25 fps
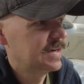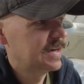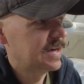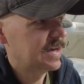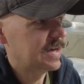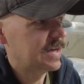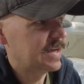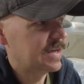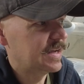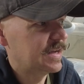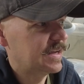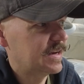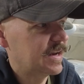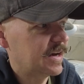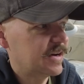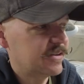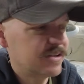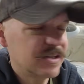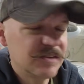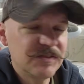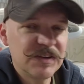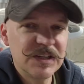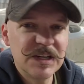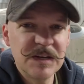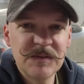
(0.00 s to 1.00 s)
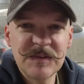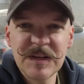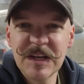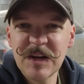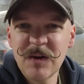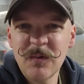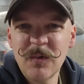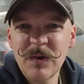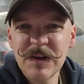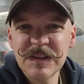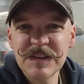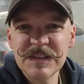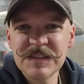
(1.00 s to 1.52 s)
and I'll give you an update
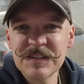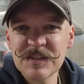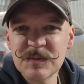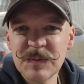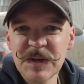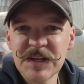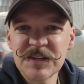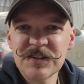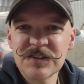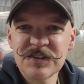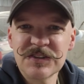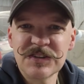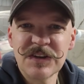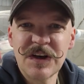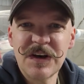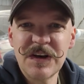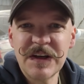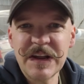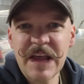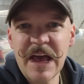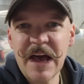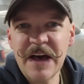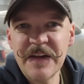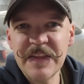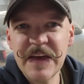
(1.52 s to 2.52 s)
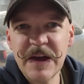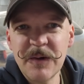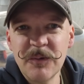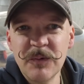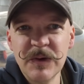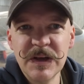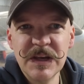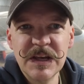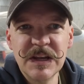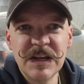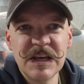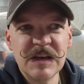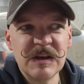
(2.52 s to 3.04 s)
on what the inspector saw and how that
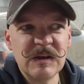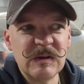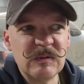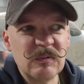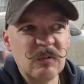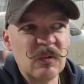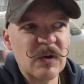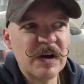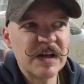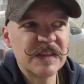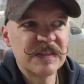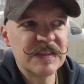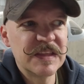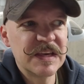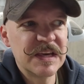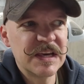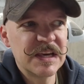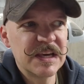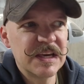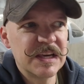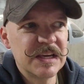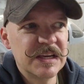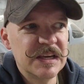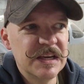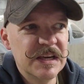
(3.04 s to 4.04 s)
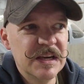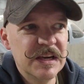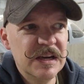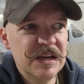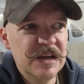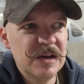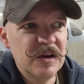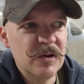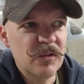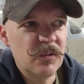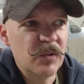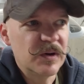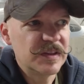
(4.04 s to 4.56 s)
went and what they
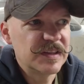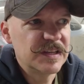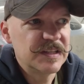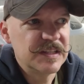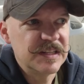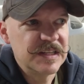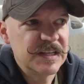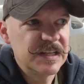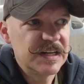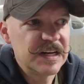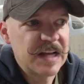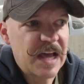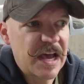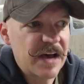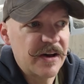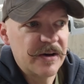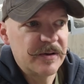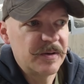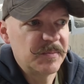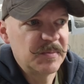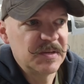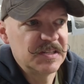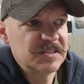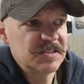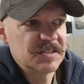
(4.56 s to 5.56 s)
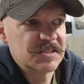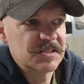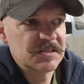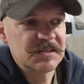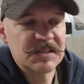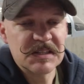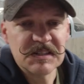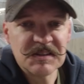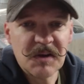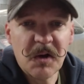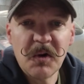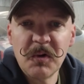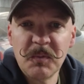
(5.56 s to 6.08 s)
did and how, I mean, just
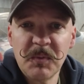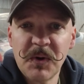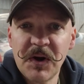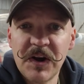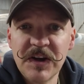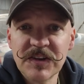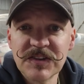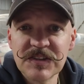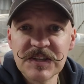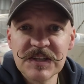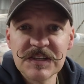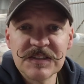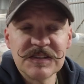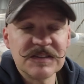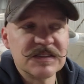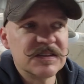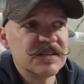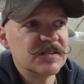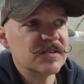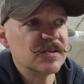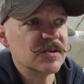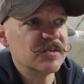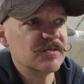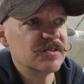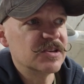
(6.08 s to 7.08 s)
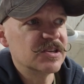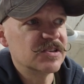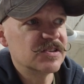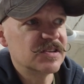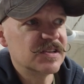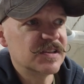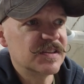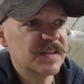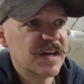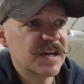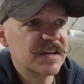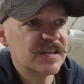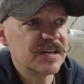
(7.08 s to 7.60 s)
this whole process. So if you're
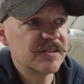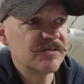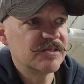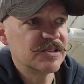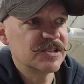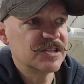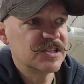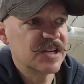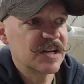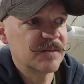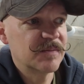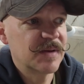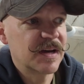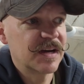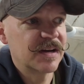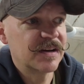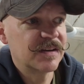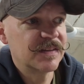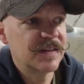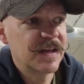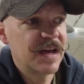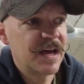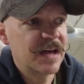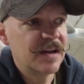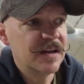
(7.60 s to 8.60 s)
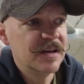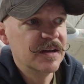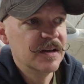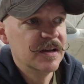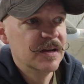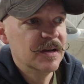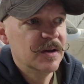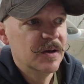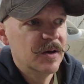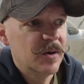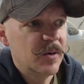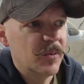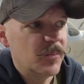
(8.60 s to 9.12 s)
interested in that, definitely check back on that.
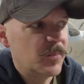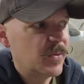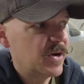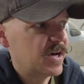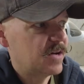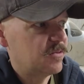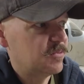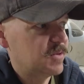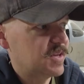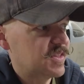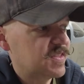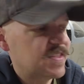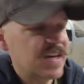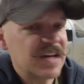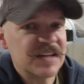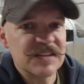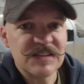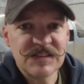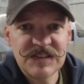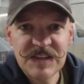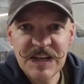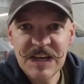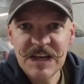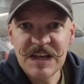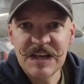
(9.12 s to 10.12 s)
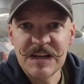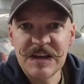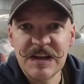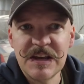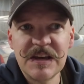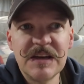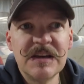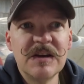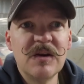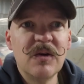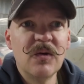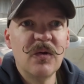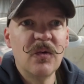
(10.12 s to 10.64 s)
But with that said,
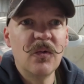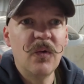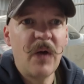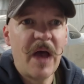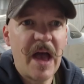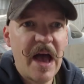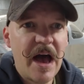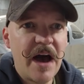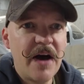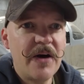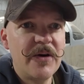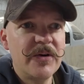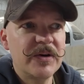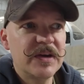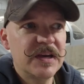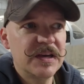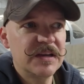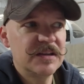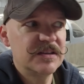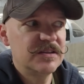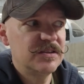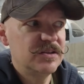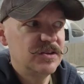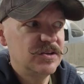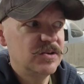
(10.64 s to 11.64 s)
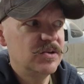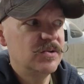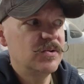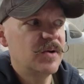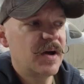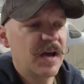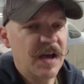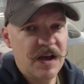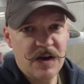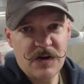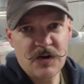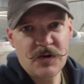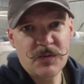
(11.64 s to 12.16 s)
how can you
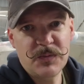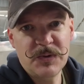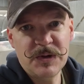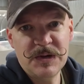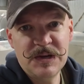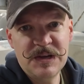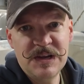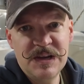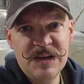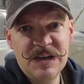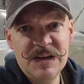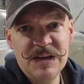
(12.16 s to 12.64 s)
help